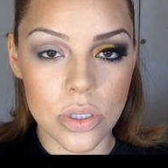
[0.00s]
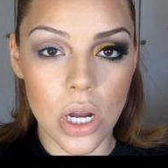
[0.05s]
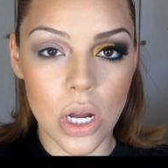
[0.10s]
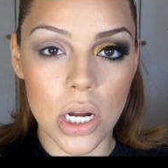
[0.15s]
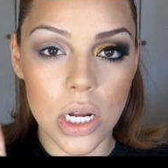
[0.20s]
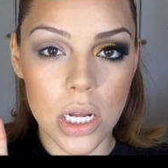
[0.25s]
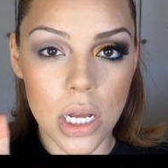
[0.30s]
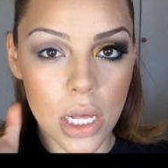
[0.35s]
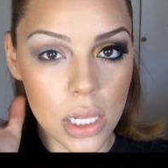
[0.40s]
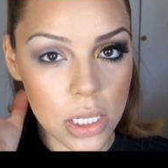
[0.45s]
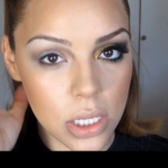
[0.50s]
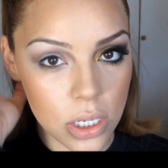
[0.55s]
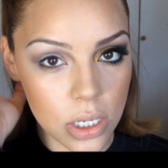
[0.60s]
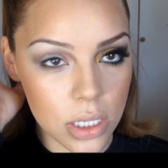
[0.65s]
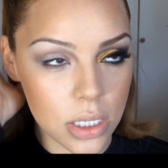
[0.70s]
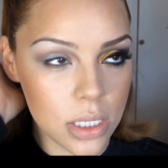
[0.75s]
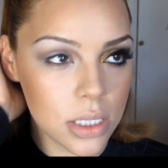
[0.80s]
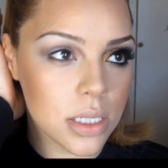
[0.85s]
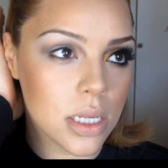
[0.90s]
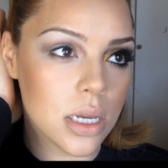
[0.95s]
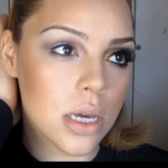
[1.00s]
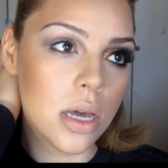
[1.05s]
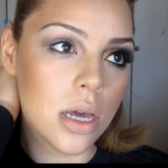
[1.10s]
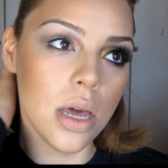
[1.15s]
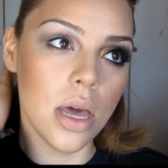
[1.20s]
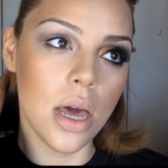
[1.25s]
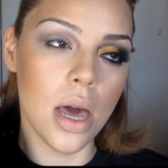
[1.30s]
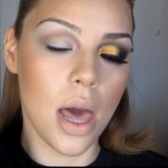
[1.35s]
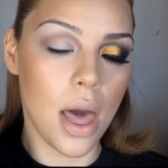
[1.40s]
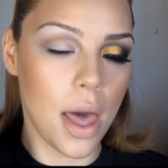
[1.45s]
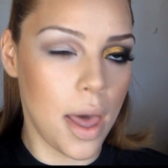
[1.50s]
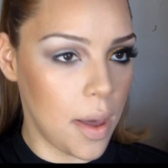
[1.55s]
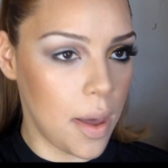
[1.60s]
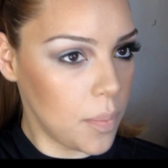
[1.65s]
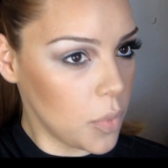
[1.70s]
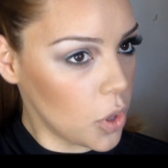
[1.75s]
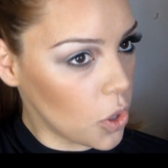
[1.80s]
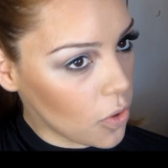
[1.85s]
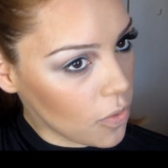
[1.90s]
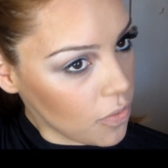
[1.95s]
dark colors,
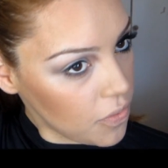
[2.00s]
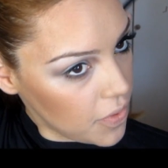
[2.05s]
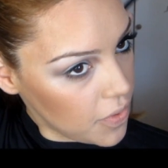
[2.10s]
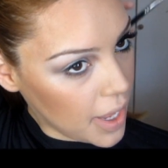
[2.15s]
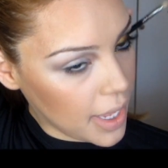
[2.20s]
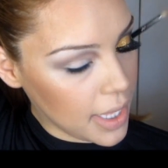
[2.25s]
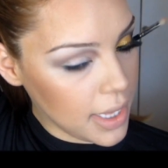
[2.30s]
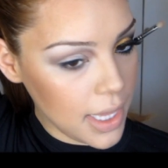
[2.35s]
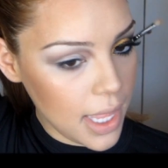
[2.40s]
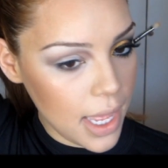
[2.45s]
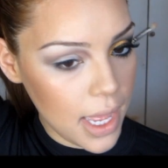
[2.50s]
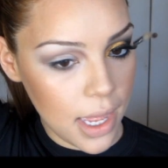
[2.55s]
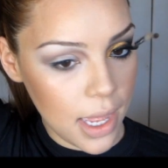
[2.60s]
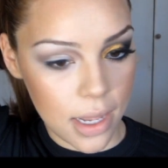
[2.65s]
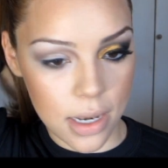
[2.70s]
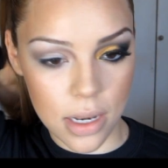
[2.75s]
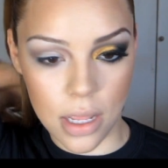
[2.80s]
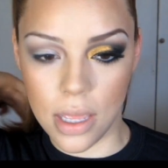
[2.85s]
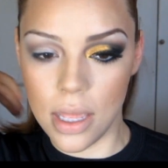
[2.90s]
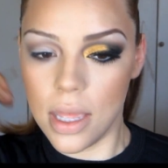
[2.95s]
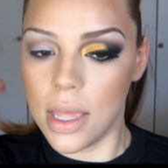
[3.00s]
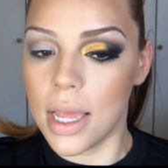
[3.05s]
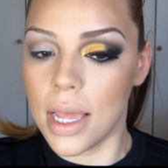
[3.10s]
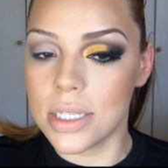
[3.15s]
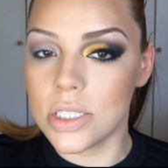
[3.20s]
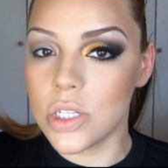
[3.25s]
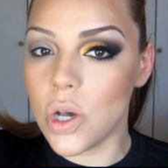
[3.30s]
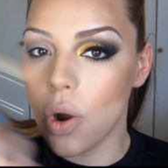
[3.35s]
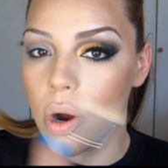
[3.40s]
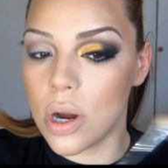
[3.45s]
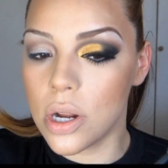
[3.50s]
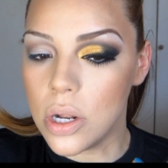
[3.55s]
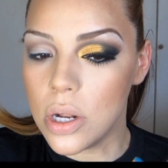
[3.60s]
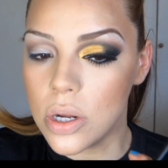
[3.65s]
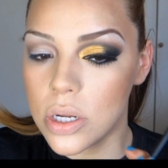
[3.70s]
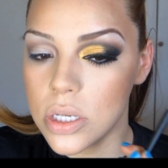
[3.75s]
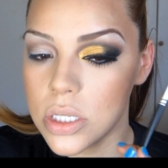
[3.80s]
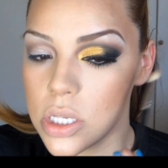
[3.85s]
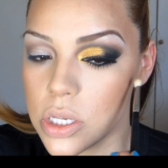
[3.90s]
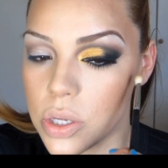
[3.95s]
you'll find that it's
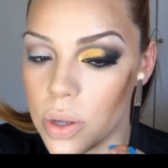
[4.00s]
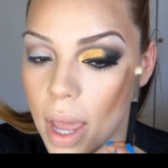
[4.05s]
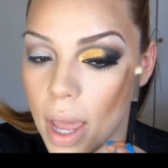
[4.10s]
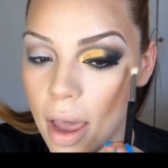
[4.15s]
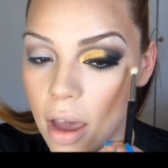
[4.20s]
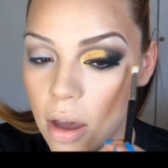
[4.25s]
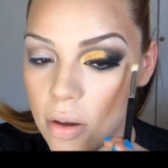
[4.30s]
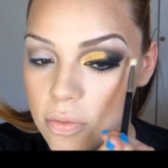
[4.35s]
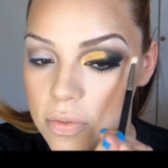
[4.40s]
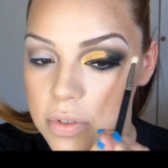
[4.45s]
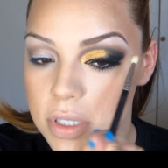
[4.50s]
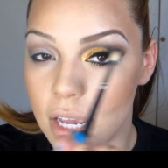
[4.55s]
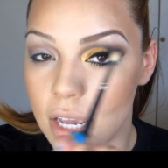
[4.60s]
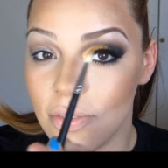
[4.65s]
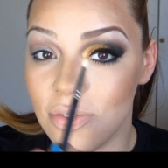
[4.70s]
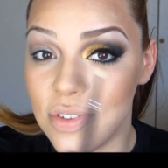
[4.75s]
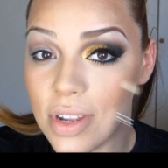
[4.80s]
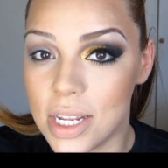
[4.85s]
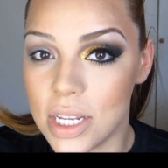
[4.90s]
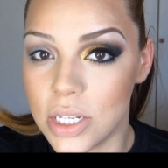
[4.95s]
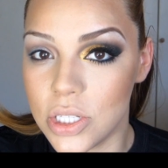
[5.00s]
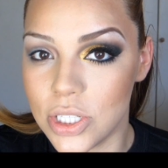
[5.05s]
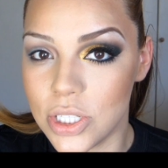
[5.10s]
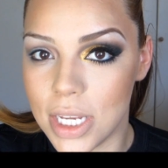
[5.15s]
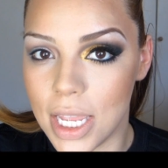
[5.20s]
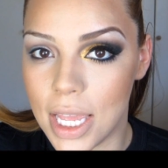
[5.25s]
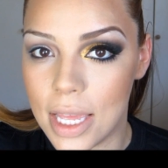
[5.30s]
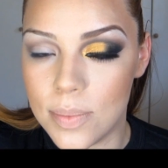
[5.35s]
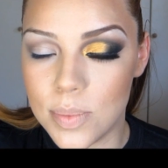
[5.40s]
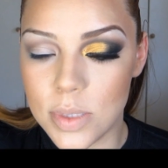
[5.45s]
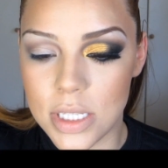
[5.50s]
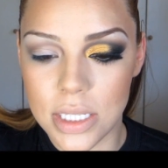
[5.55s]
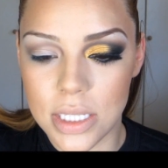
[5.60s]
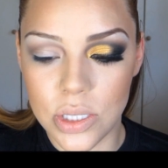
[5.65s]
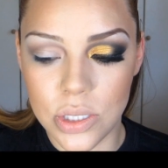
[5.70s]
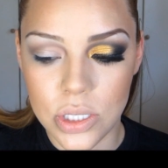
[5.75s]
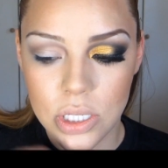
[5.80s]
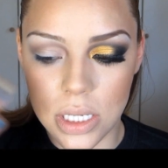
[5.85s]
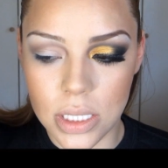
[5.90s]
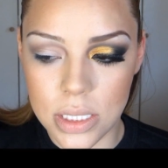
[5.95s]
harder to have definite shapes.
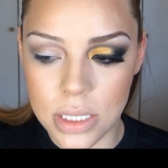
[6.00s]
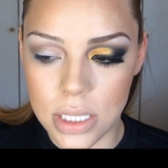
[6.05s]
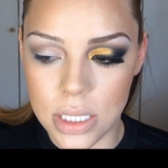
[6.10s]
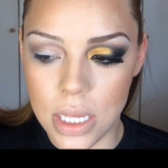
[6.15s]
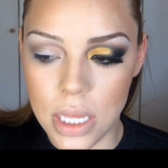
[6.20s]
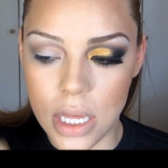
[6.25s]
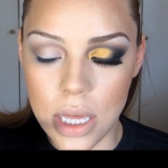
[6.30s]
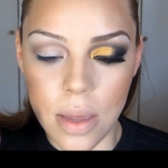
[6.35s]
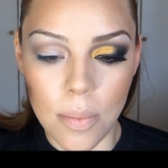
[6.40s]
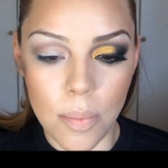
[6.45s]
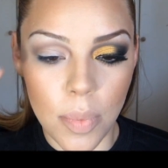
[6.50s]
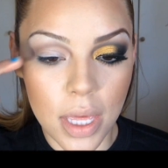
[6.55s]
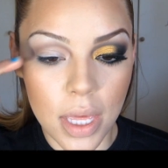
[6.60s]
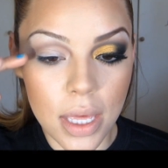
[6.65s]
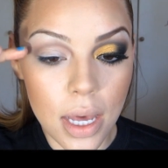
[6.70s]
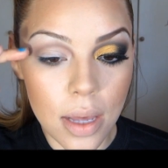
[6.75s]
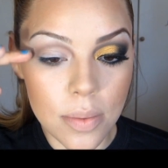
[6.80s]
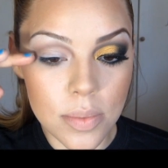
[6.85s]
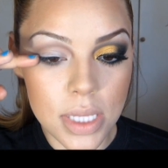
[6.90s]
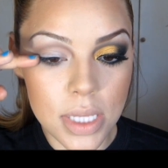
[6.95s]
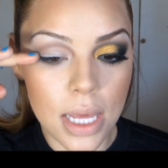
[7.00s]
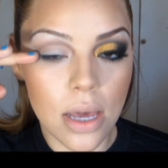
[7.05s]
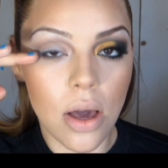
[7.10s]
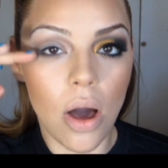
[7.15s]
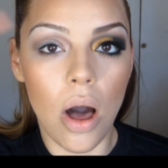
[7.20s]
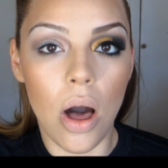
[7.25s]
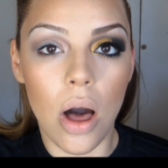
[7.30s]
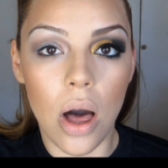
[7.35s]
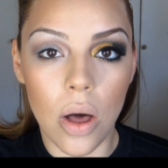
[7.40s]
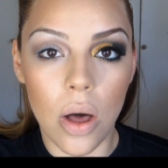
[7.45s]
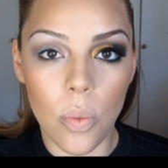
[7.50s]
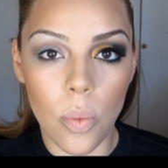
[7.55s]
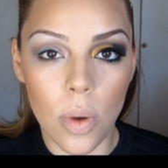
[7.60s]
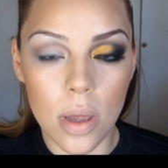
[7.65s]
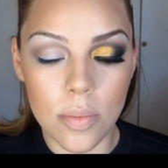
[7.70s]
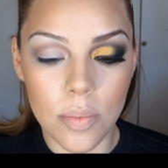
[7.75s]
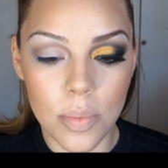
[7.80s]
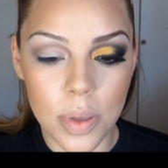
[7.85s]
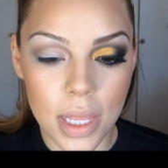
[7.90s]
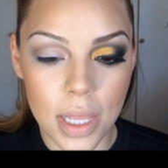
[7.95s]
It just becomes like all
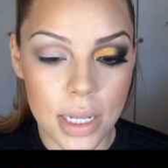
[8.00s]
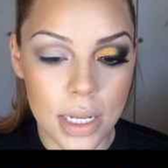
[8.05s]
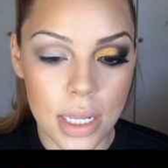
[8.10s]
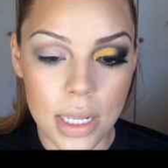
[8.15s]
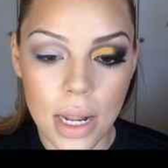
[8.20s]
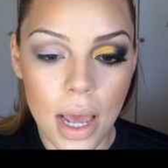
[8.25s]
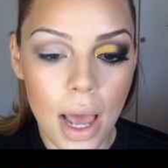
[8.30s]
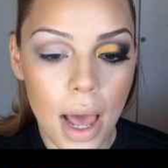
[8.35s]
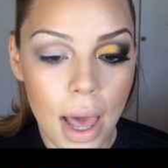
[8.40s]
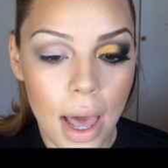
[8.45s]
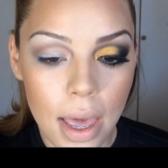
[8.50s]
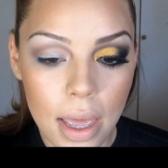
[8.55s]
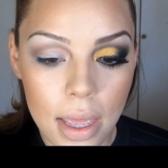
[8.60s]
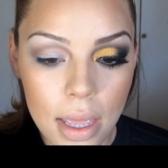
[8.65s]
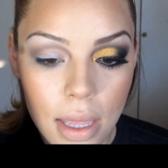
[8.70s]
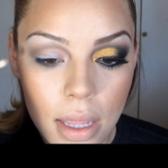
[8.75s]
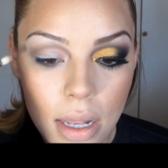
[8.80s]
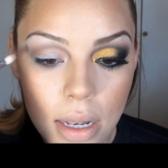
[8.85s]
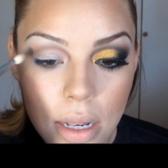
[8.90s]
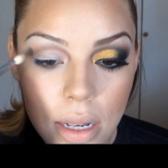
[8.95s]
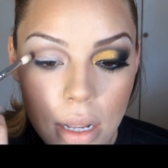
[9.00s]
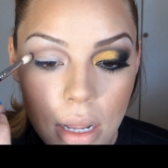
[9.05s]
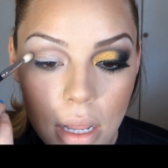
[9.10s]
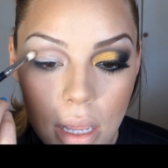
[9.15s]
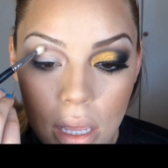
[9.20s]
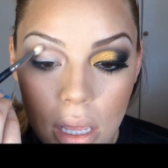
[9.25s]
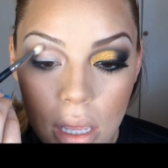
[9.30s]
one blended eye, and